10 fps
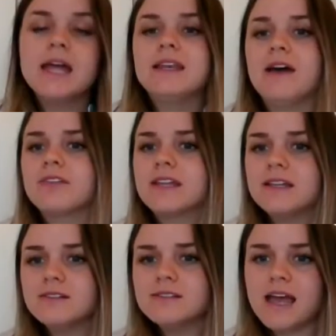Now, the
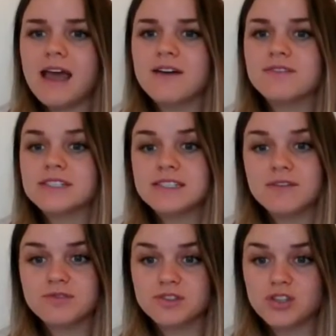gills have
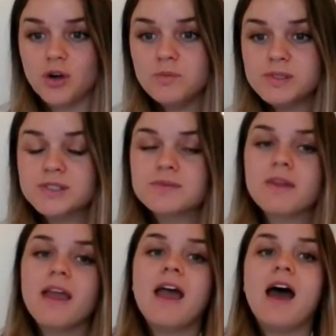several jobs.
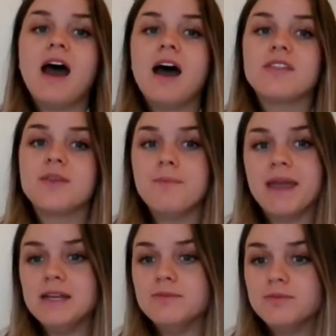The
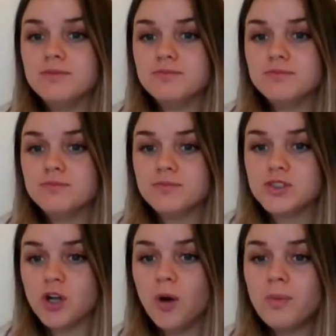main
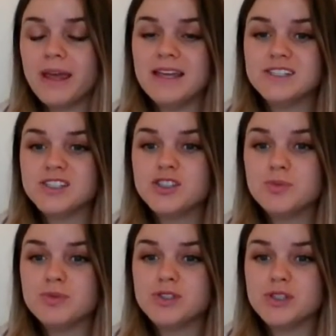job is to
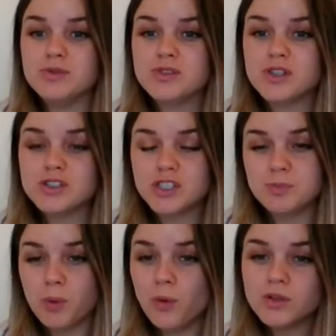produce
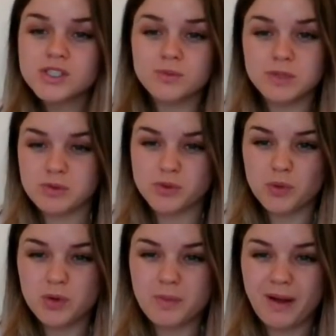spores, which we'll
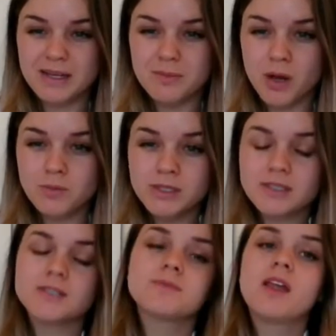talk about in a
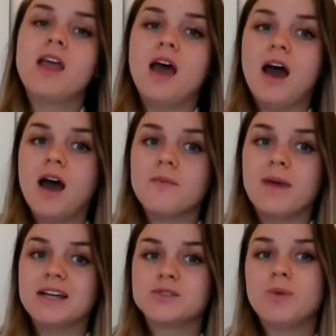moment,
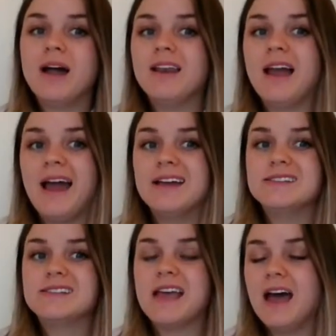as well
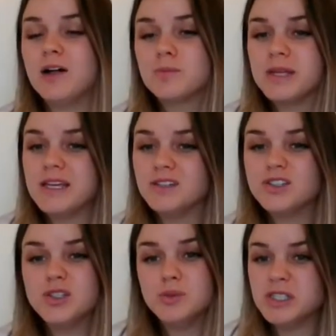as helping
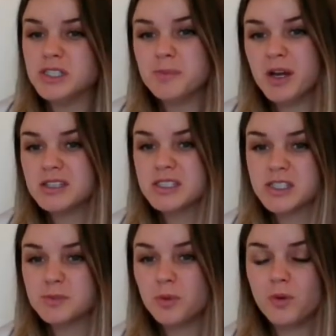to disperse the
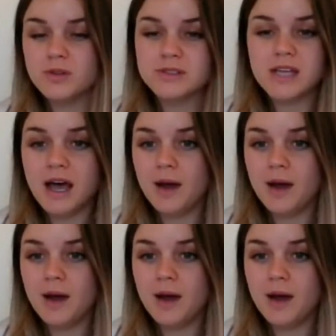spores